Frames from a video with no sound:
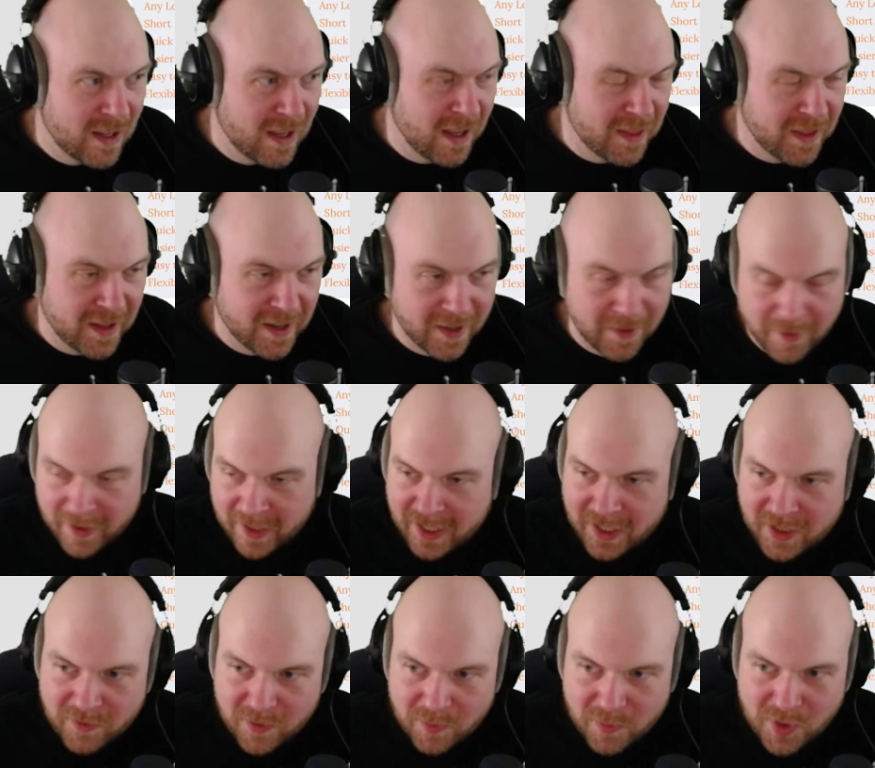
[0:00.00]
And then in
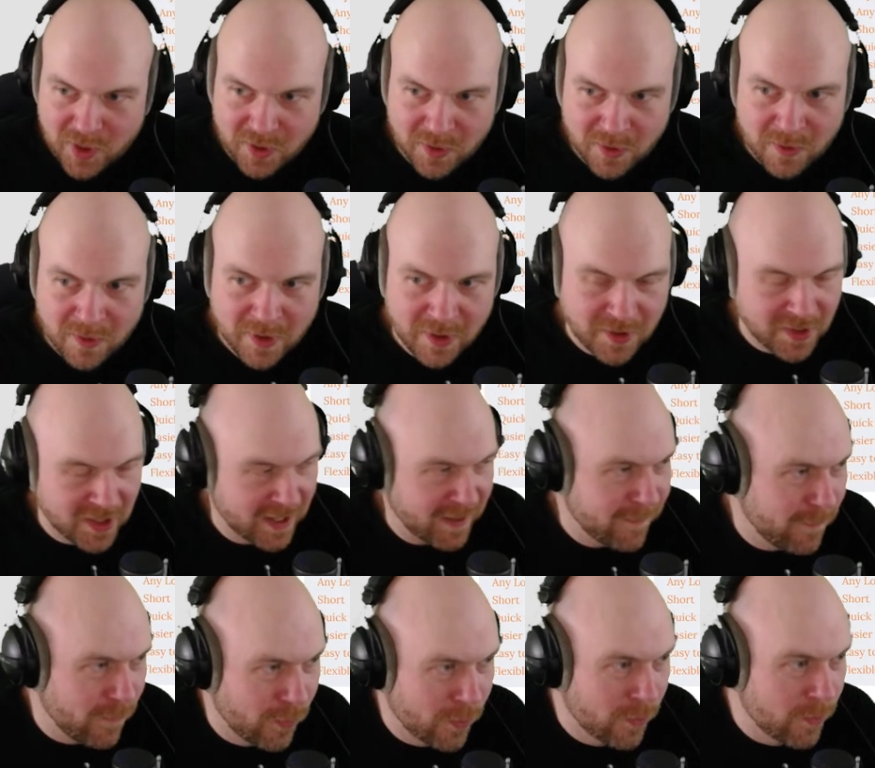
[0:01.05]
each room 2, there's like
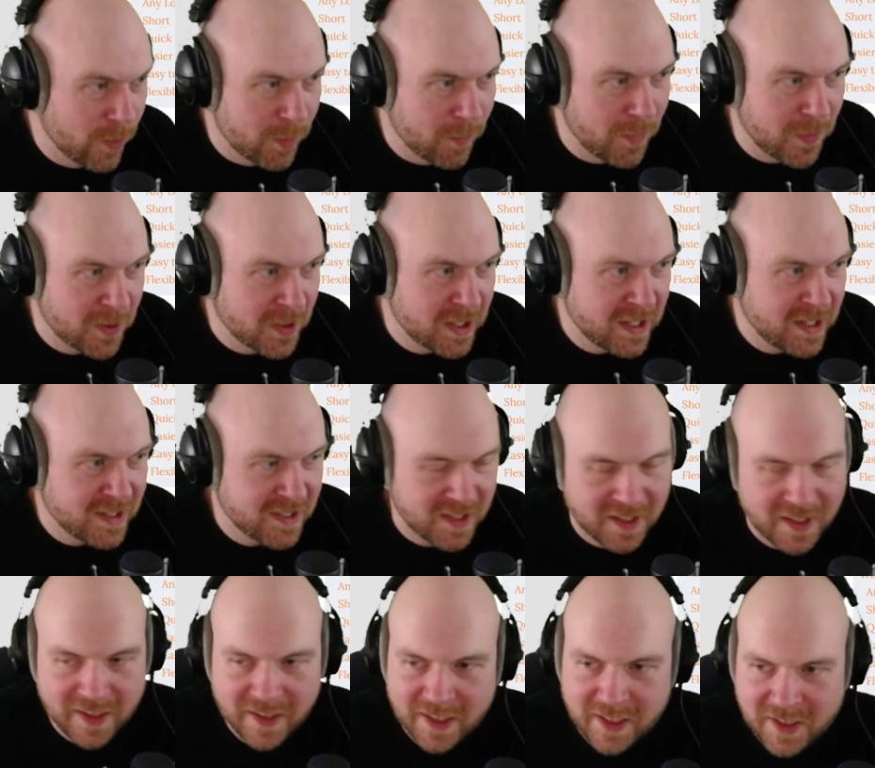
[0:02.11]
4 room 3s, and
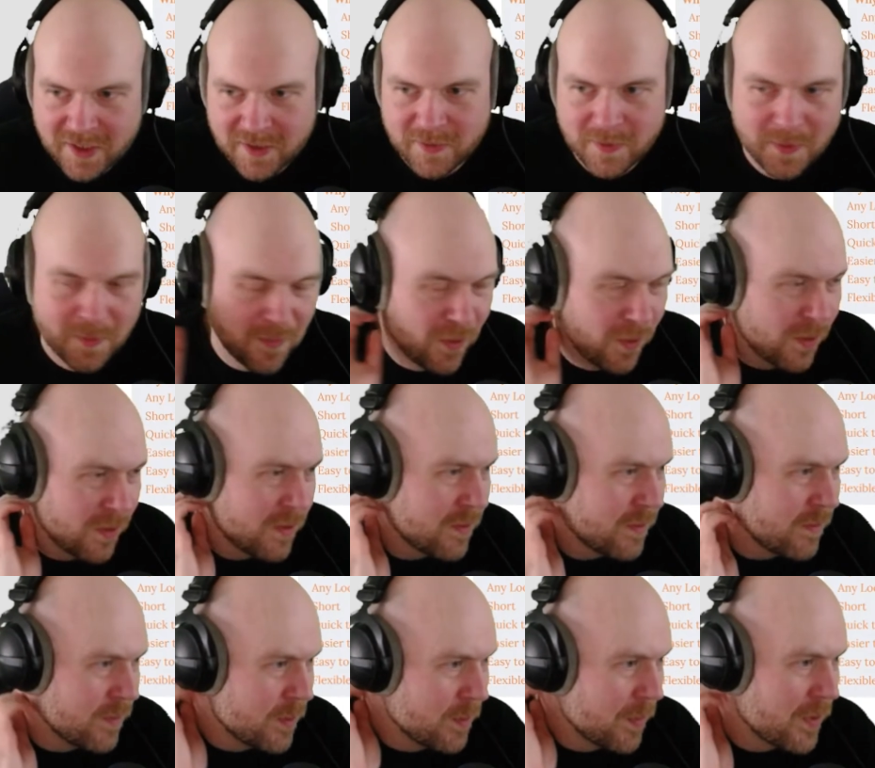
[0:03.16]
then each room
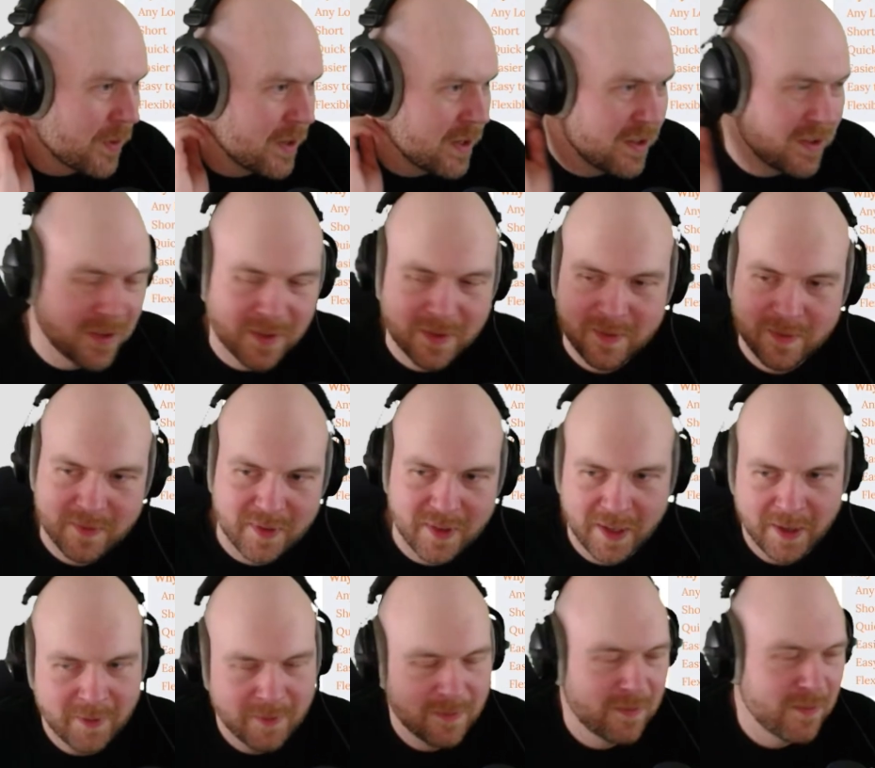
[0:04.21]
3, there's
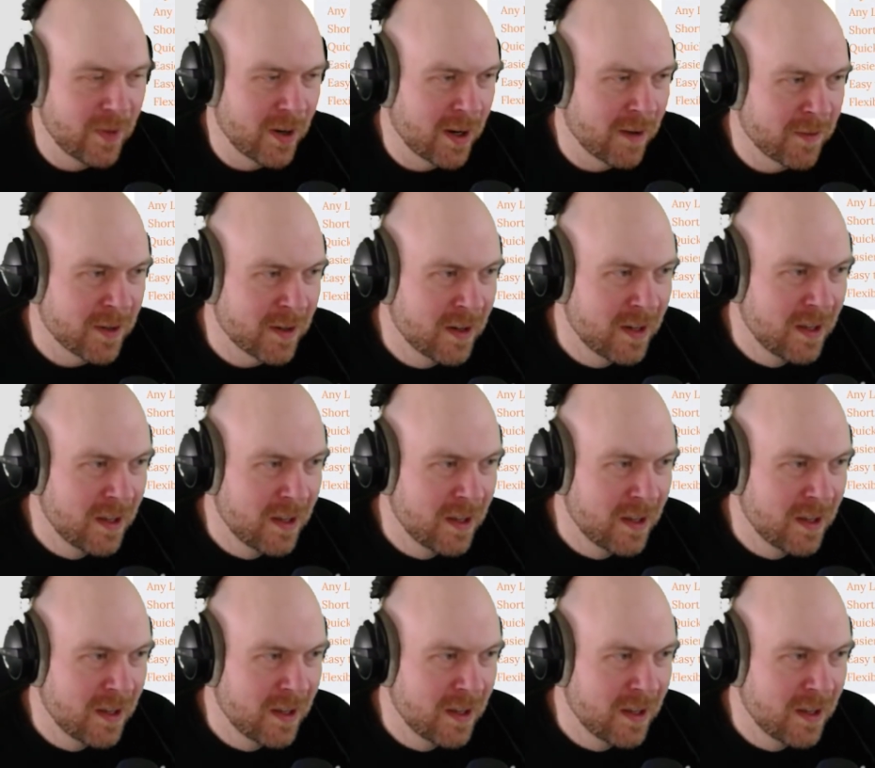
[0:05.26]
like whatever.